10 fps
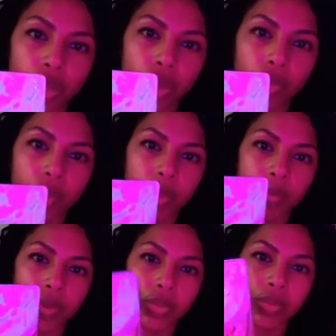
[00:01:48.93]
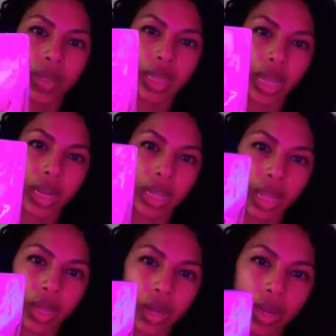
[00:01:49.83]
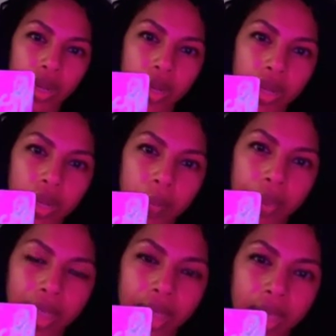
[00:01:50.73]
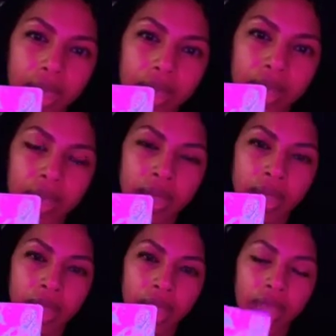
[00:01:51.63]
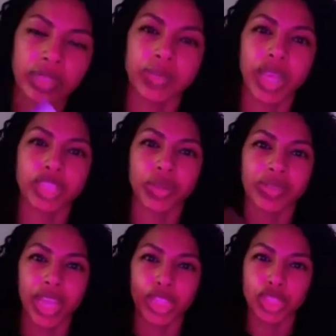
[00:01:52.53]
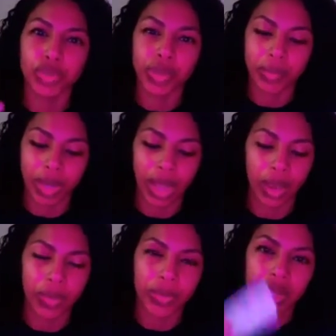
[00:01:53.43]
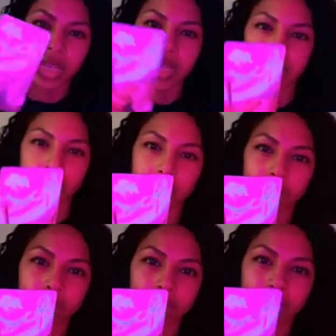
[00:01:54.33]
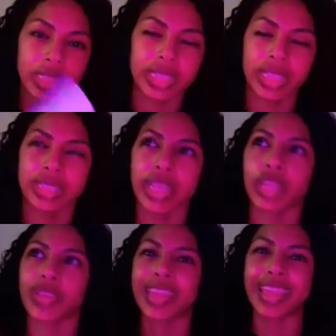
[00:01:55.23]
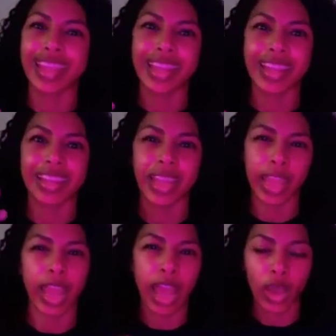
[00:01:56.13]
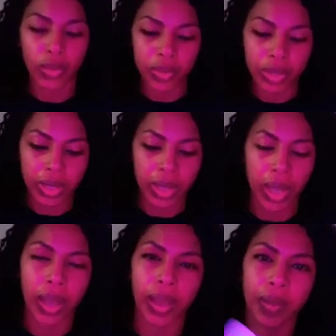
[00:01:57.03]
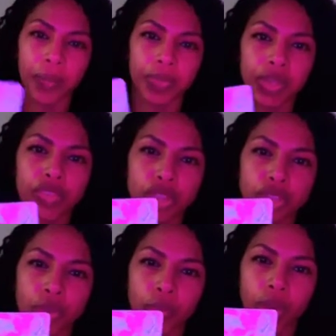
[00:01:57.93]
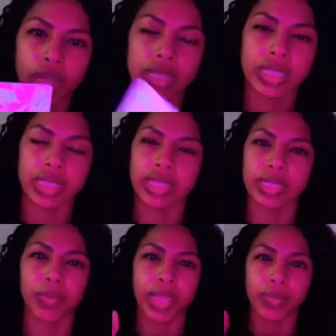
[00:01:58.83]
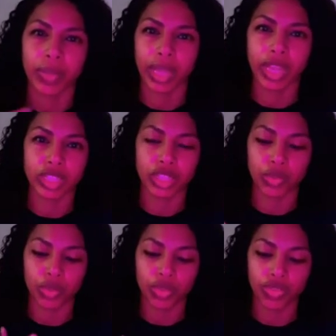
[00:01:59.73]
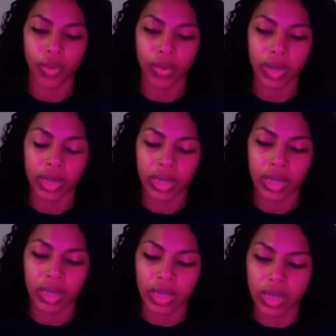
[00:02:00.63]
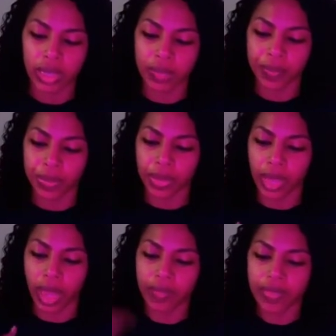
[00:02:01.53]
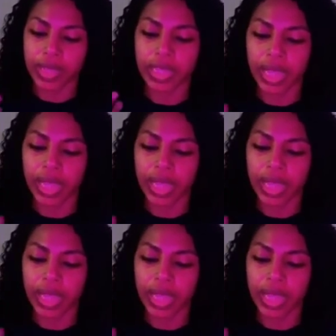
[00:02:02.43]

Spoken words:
When people go through a lot of hurt and pain, and sometimes you have to scream it out. That's what I'm hearing. It's like you're getting it out. Even though 2 of Wands is making plans to move forward, I'm feeling